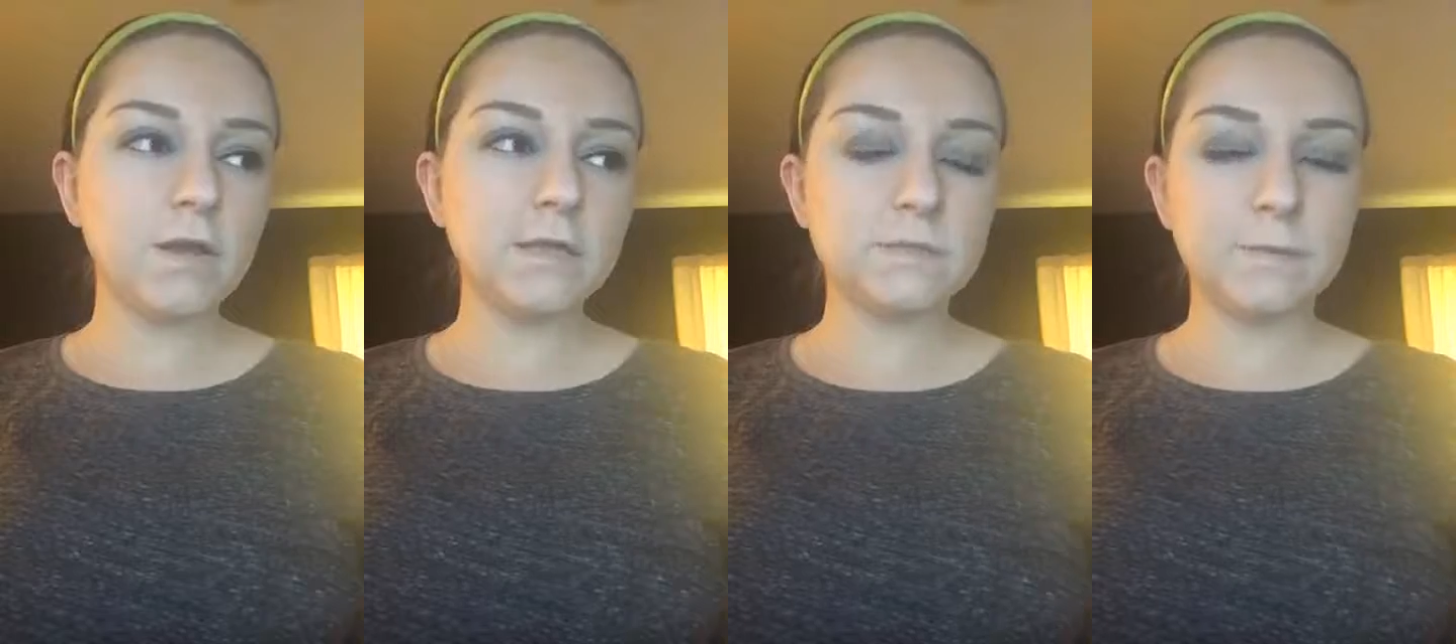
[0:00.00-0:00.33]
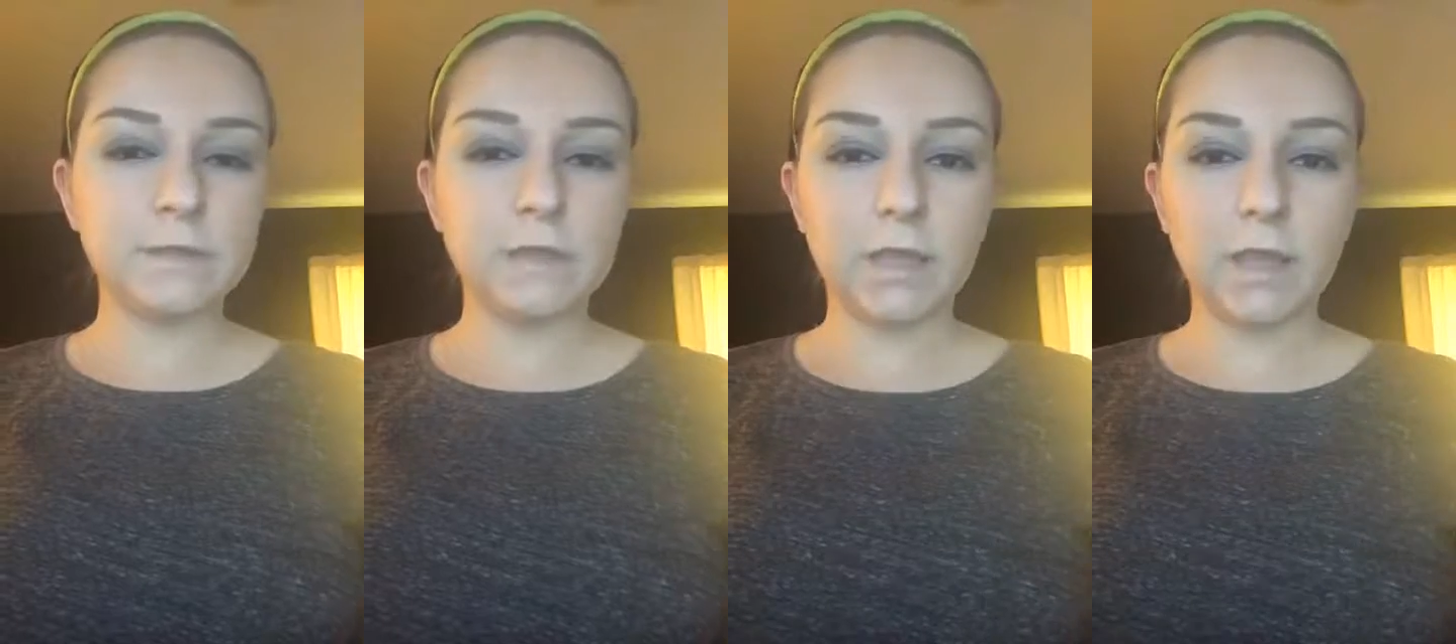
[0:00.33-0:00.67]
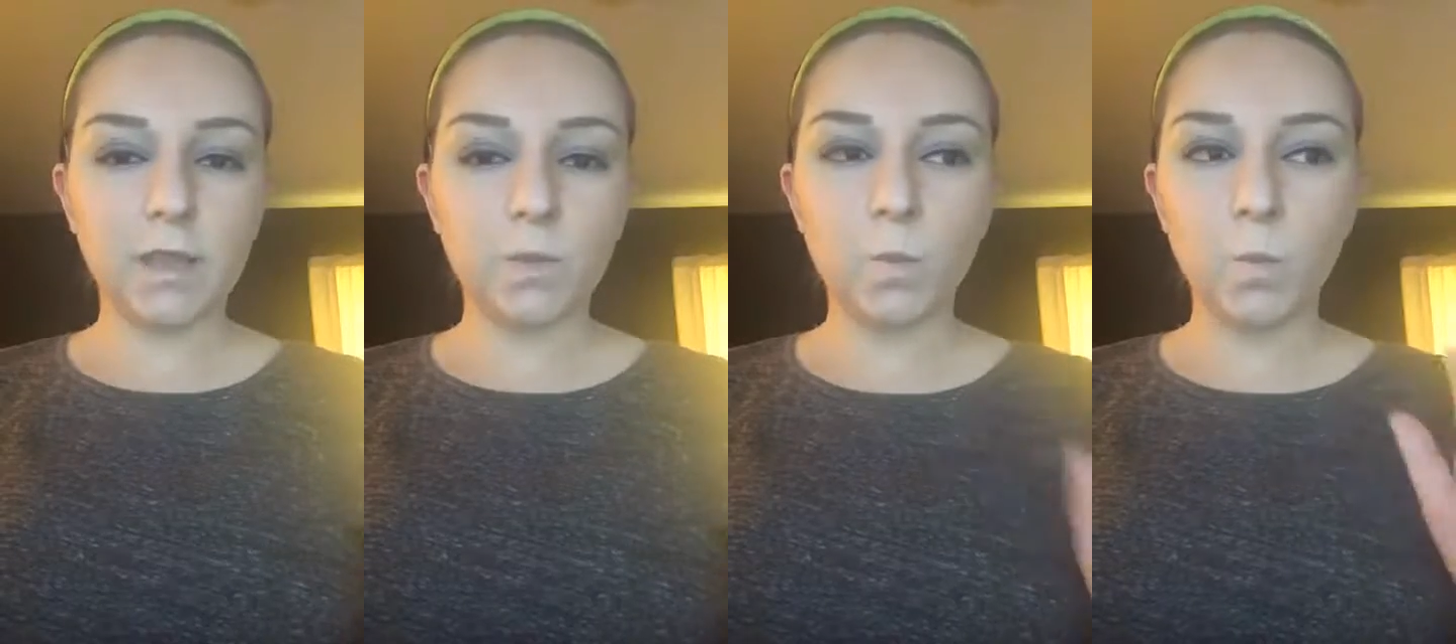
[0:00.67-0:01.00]
has been, like,
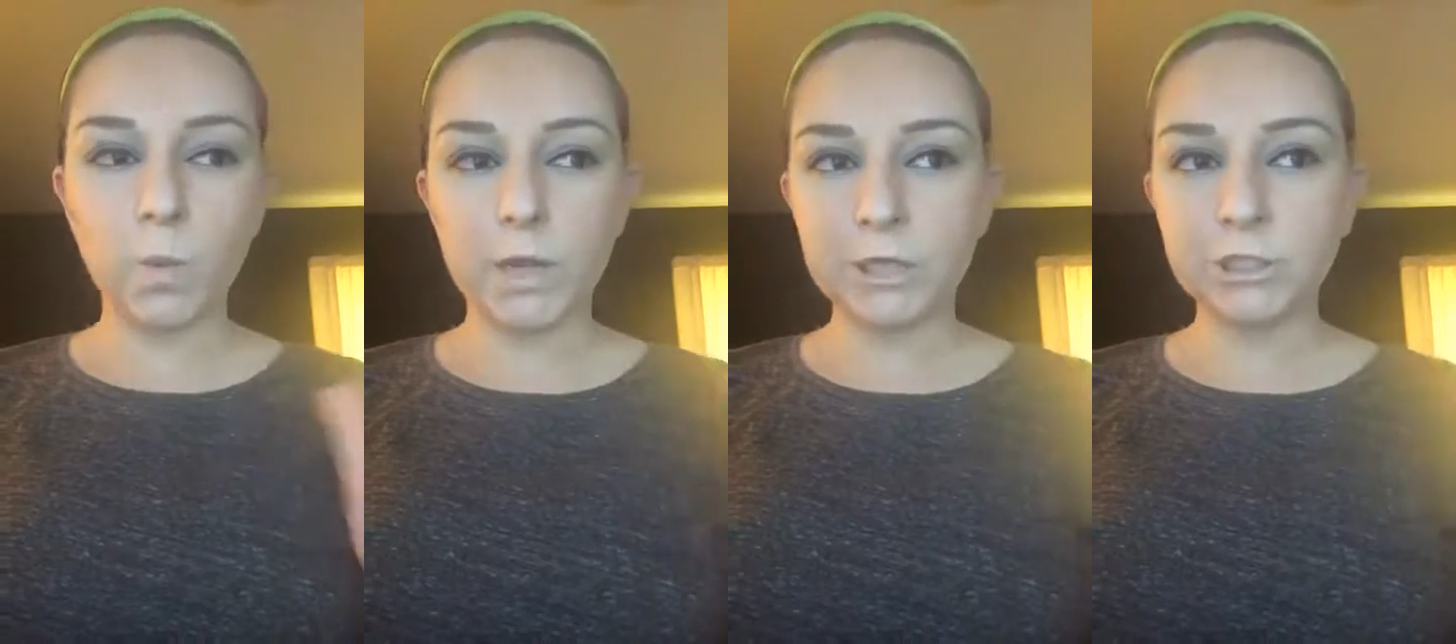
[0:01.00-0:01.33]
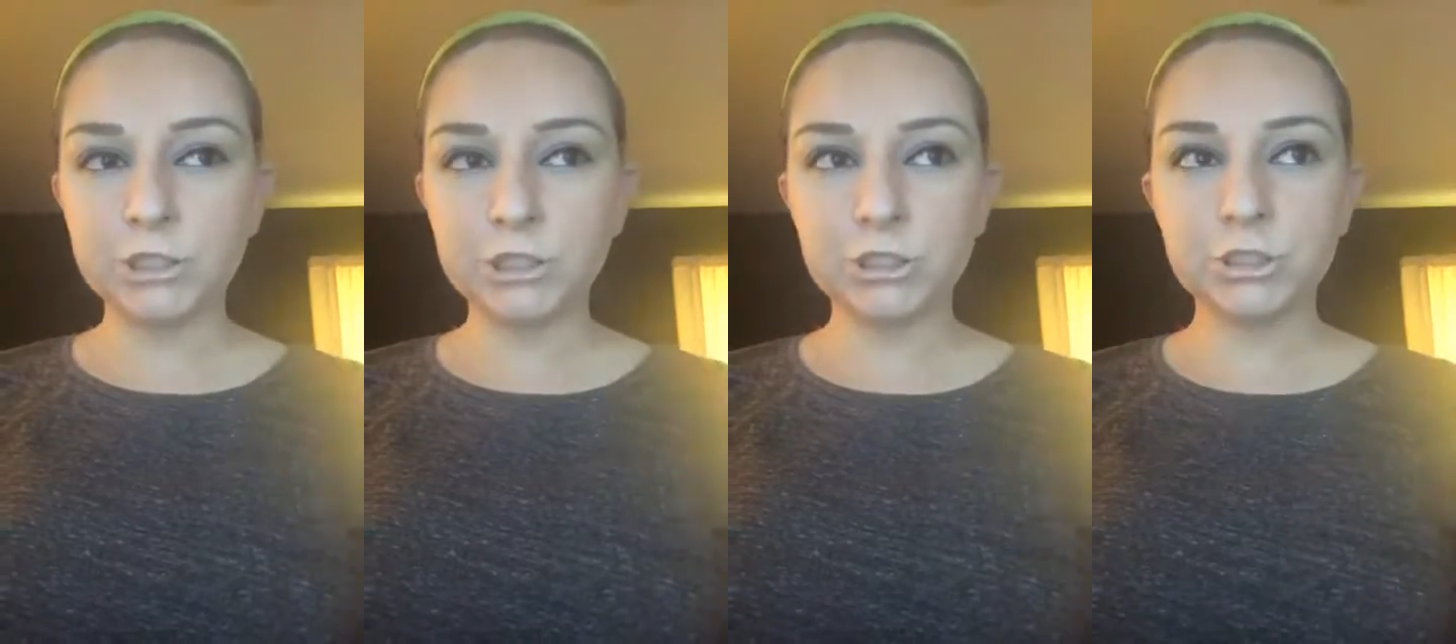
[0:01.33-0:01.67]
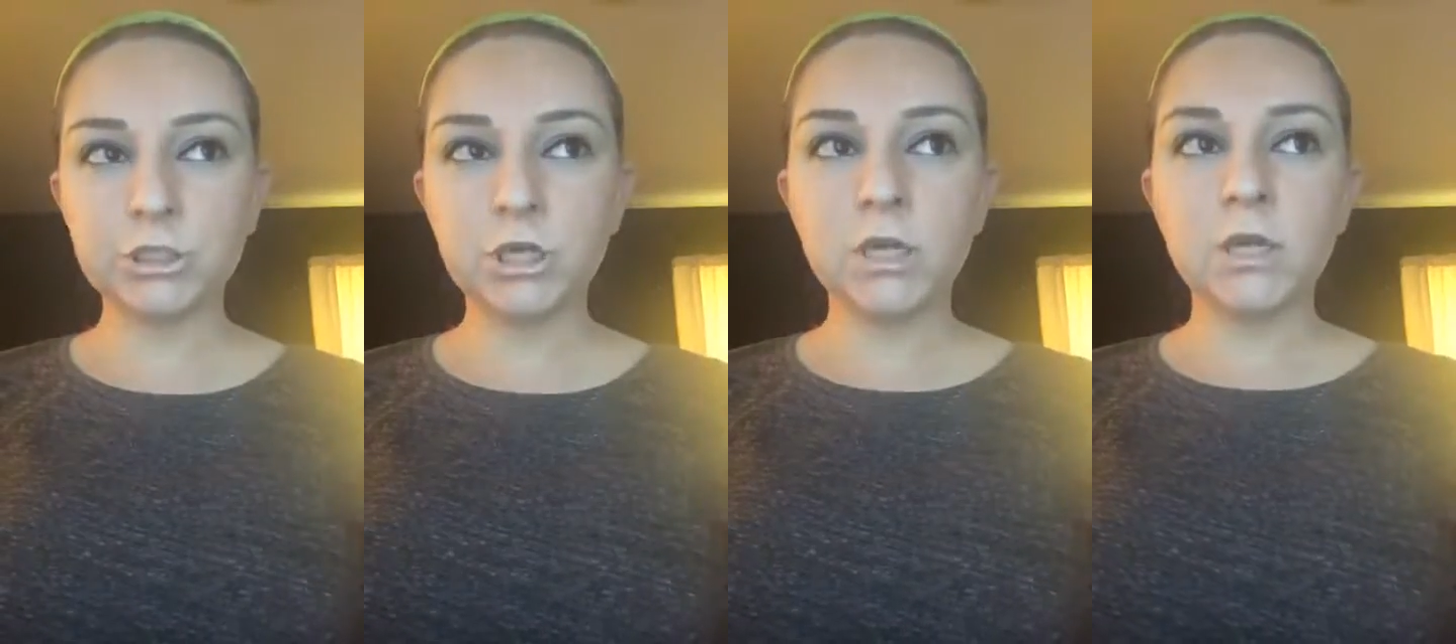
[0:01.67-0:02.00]
I wish,